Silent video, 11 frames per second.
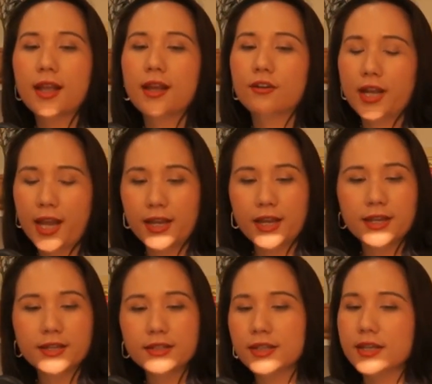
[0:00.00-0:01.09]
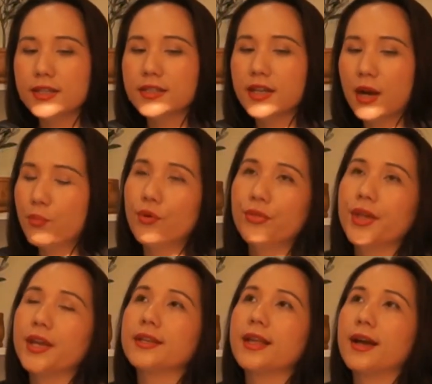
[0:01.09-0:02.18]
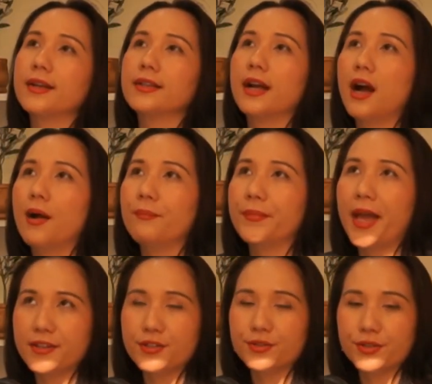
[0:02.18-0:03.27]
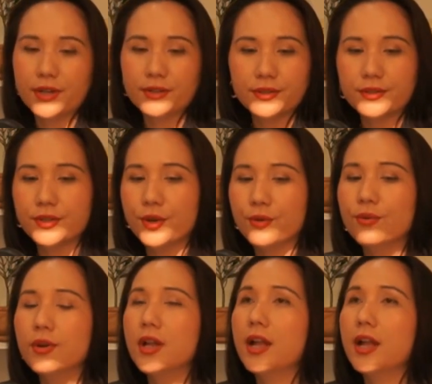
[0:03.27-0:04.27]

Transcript: Okay, here's is couple things that I suggest you,